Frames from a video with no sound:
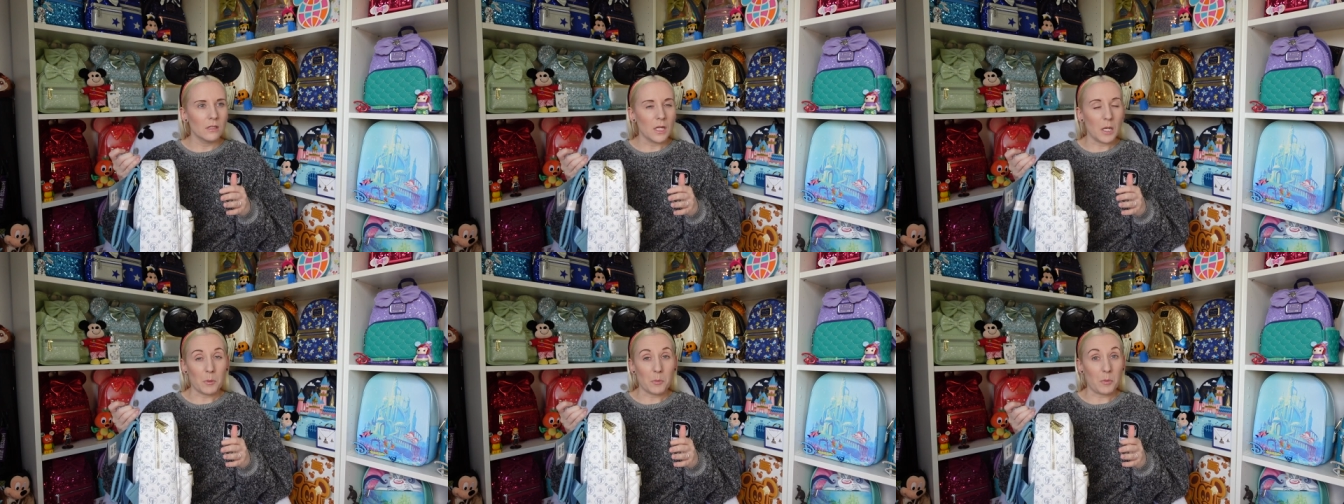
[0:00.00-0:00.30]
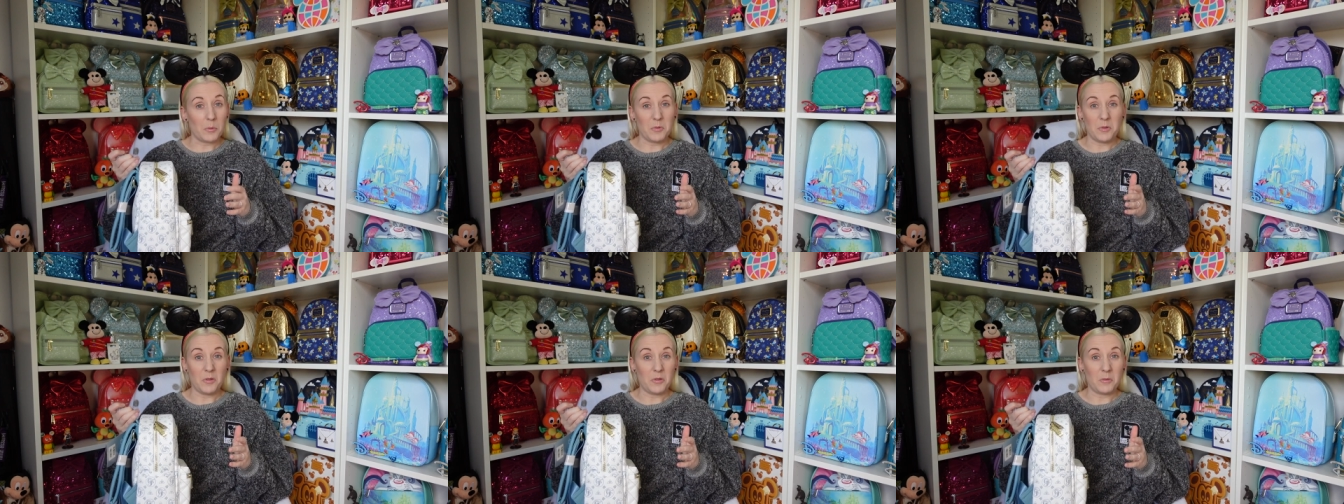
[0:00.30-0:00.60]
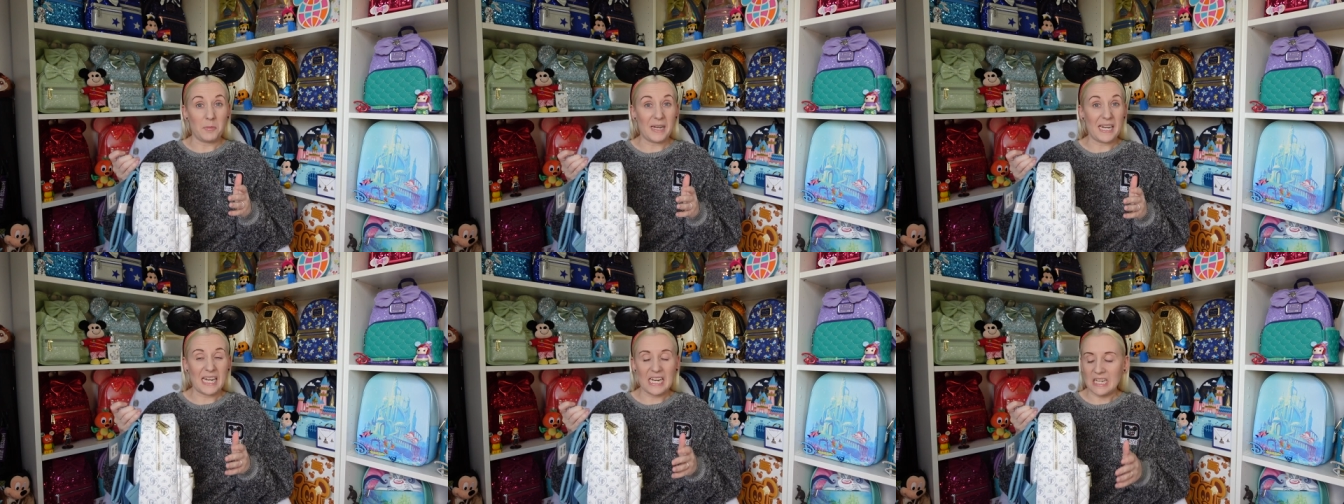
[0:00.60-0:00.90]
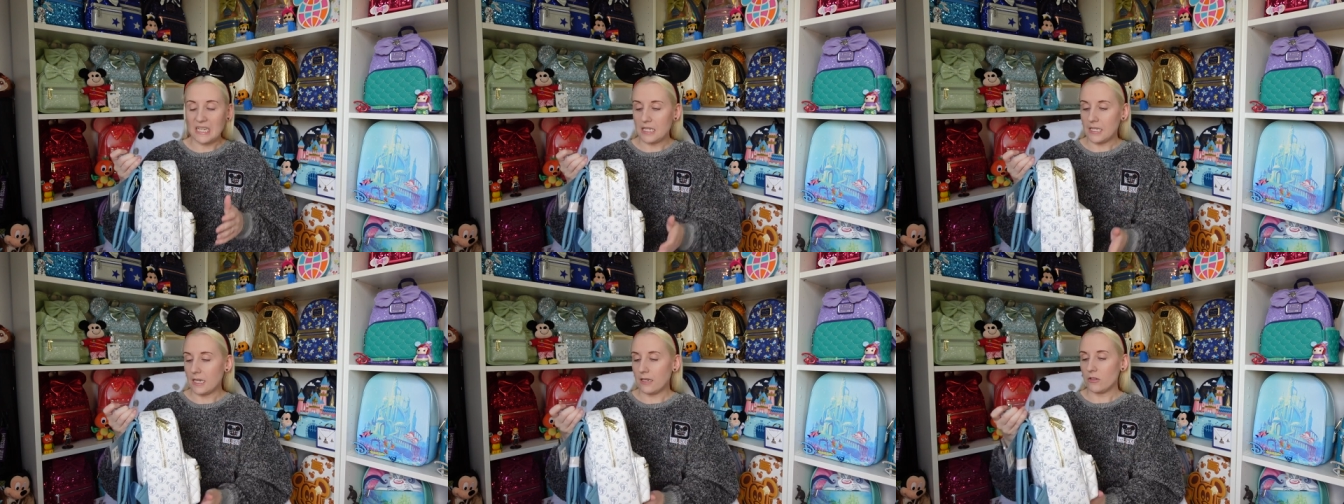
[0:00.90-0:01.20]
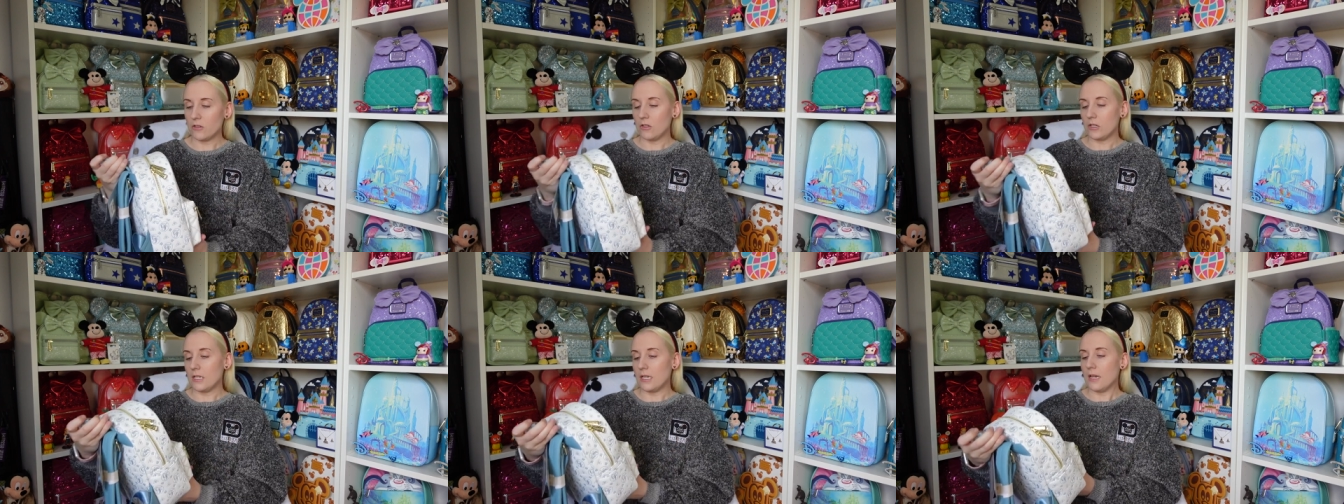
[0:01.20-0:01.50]
That probably doesn't make any
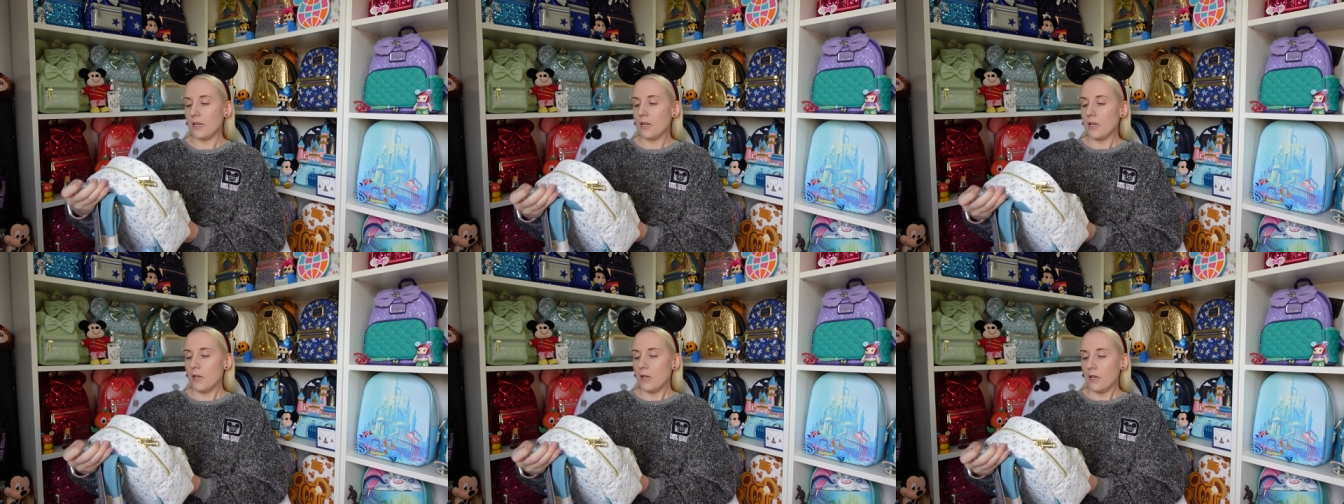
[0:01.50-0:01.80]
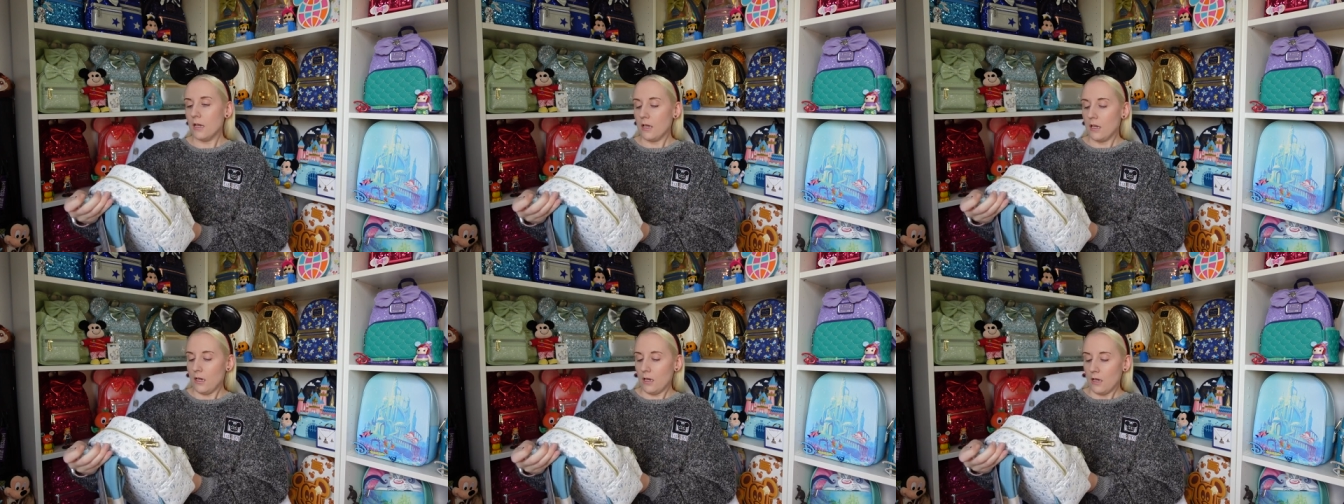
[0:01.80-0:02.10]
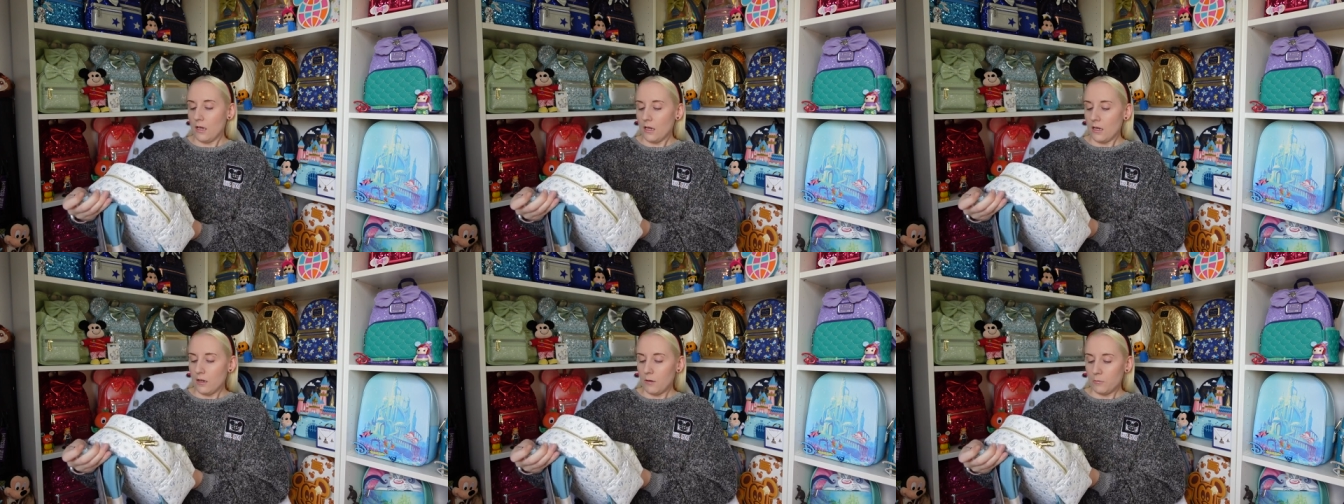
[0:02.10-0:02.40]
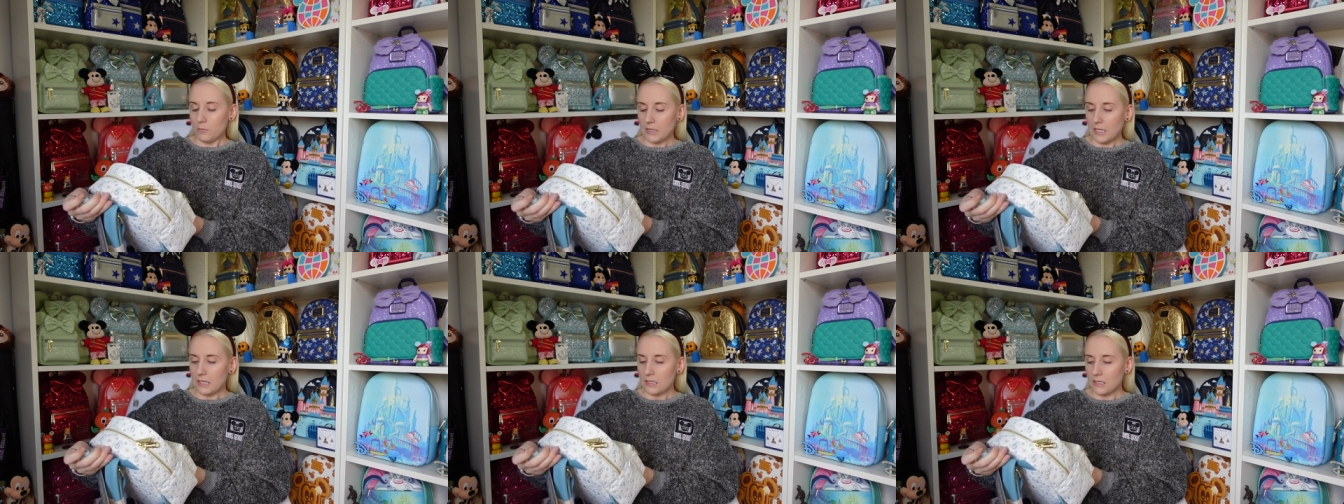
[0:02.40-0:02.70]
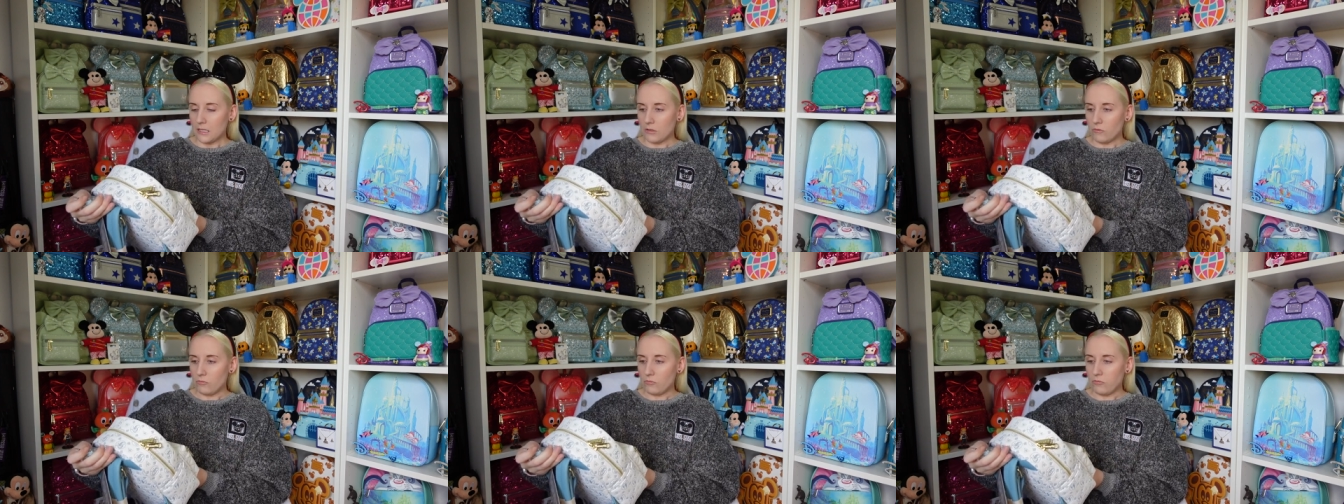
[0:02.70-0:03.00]
sense, does it?
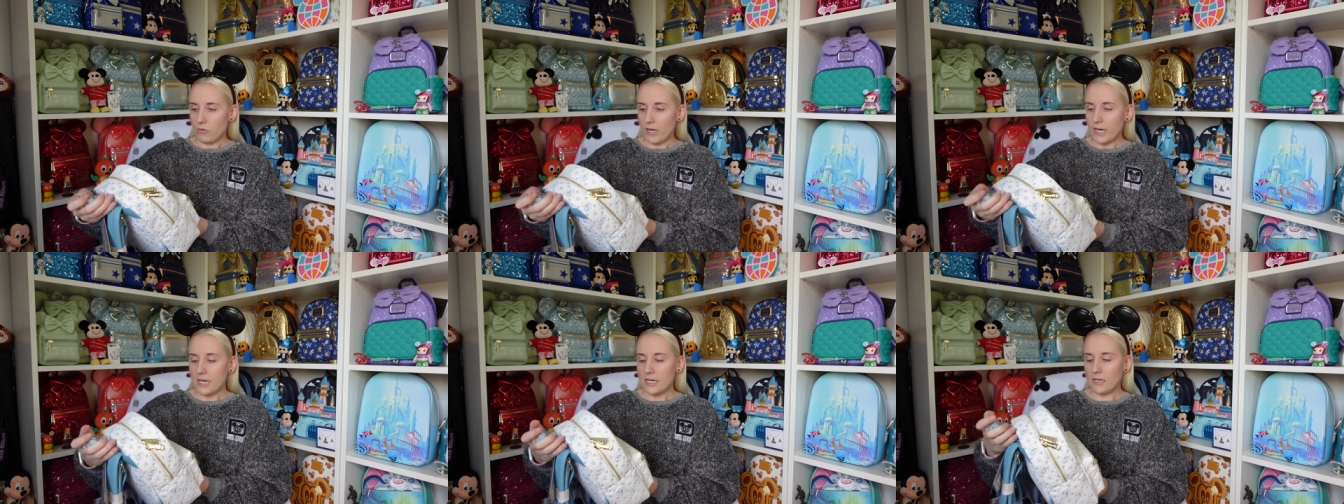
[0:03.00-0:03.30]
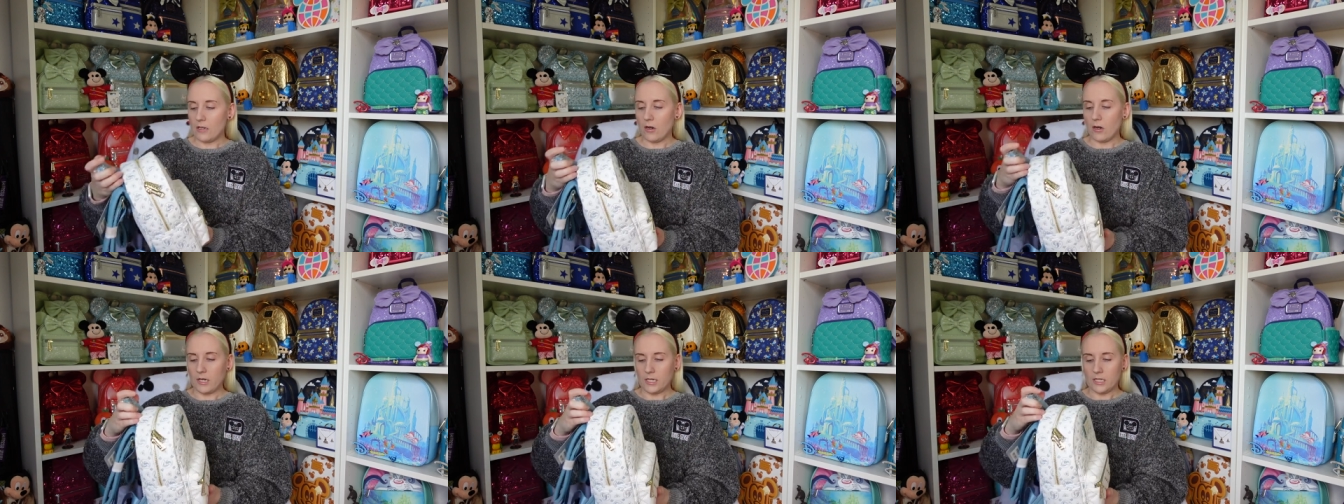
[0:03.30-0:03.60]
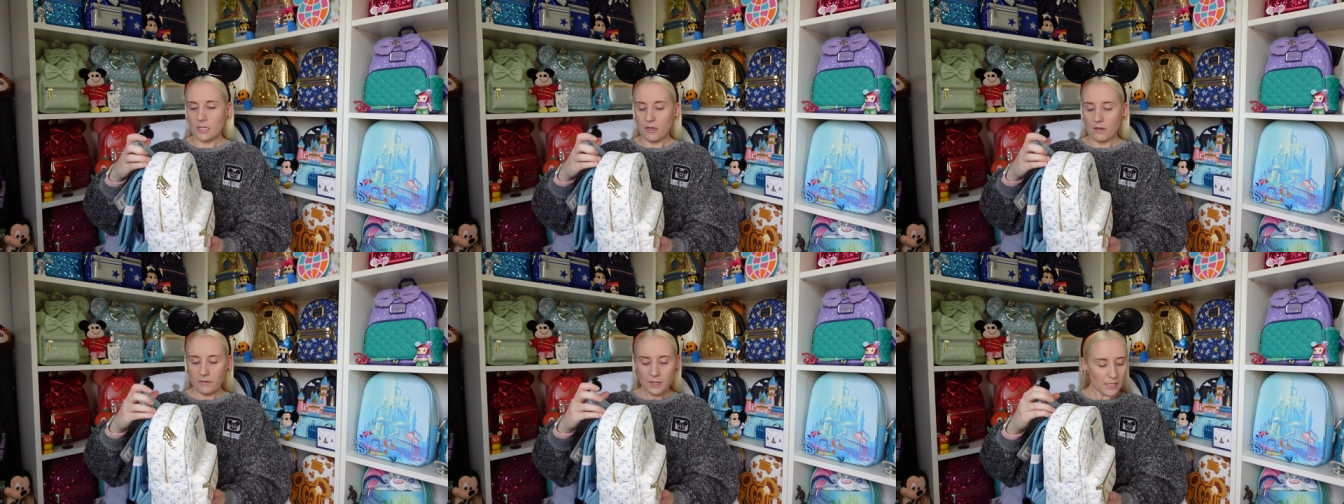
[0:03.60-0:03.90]
This is really nice.